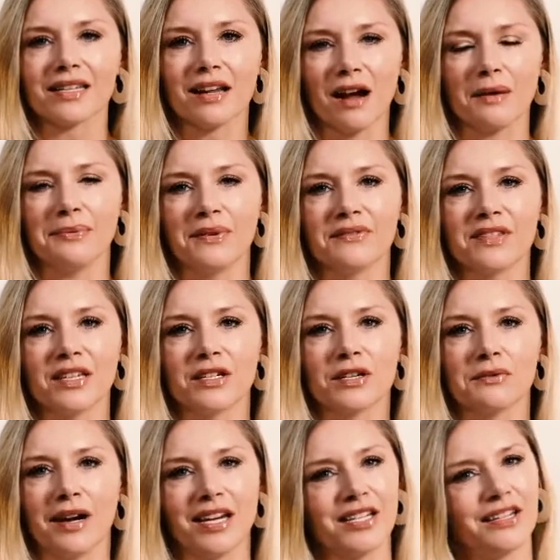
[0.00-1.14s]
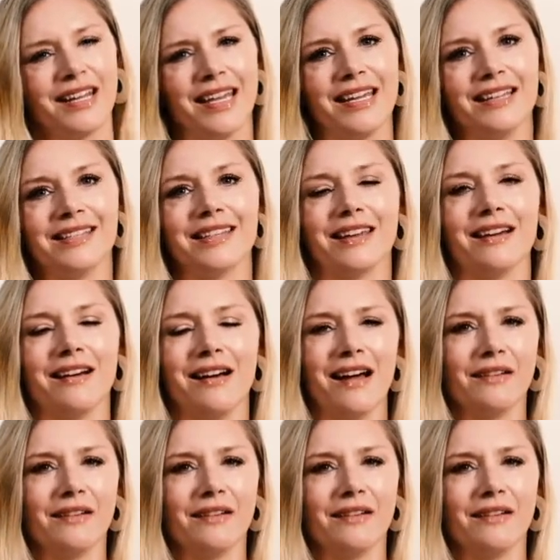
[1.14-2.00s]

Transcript: type of situation easier